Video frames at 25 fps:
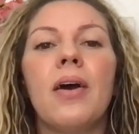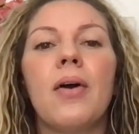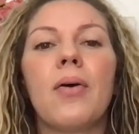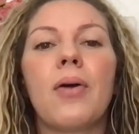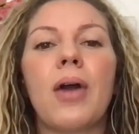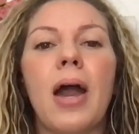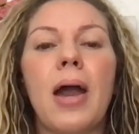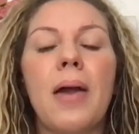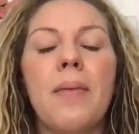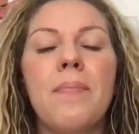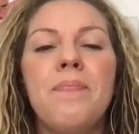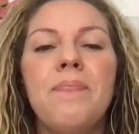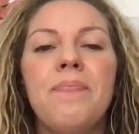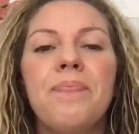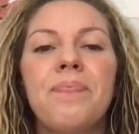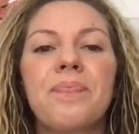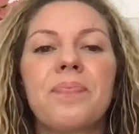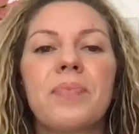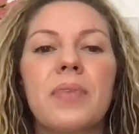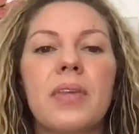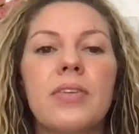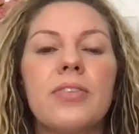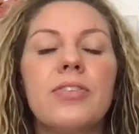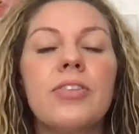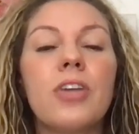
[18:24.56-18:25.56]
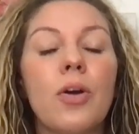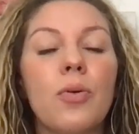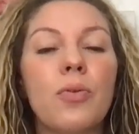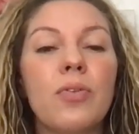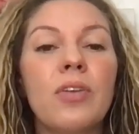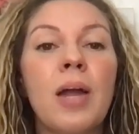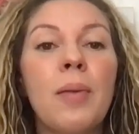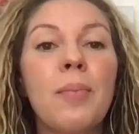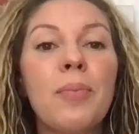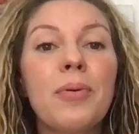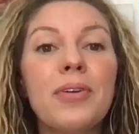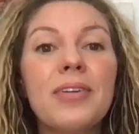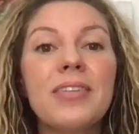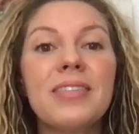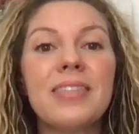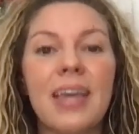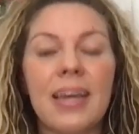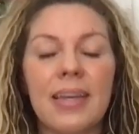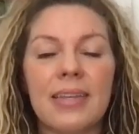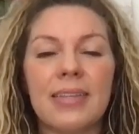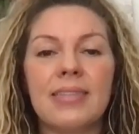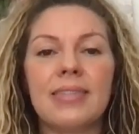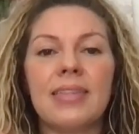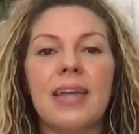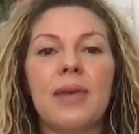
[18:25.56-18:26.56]
Okay. So number
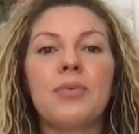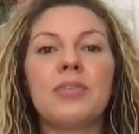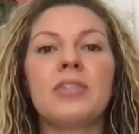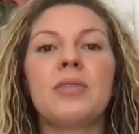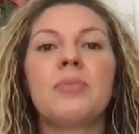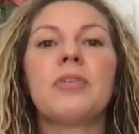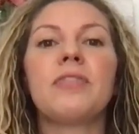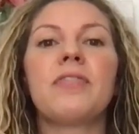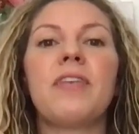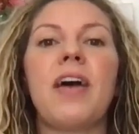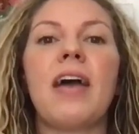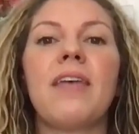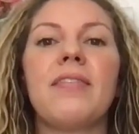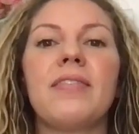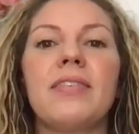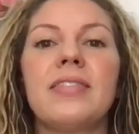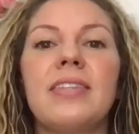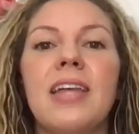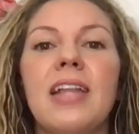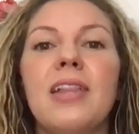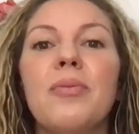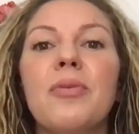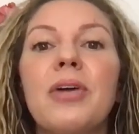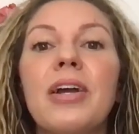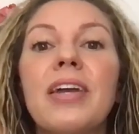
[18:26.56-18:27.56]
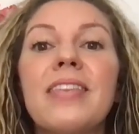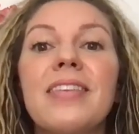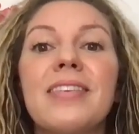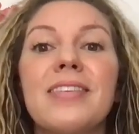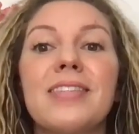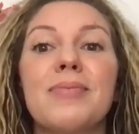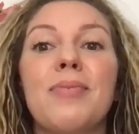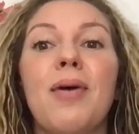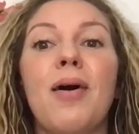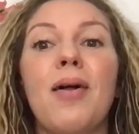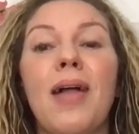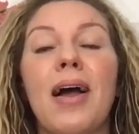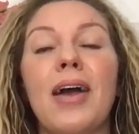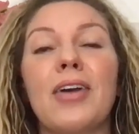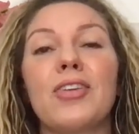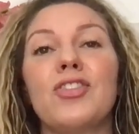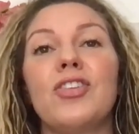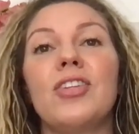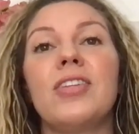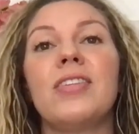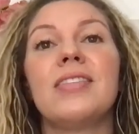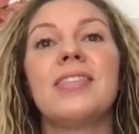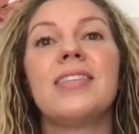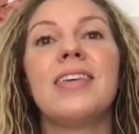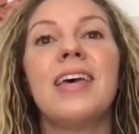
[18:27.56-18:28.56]
6, that was number 5, celebrate the small
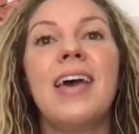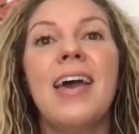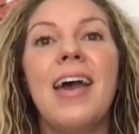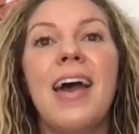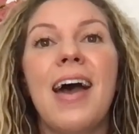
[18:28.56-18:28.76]
actions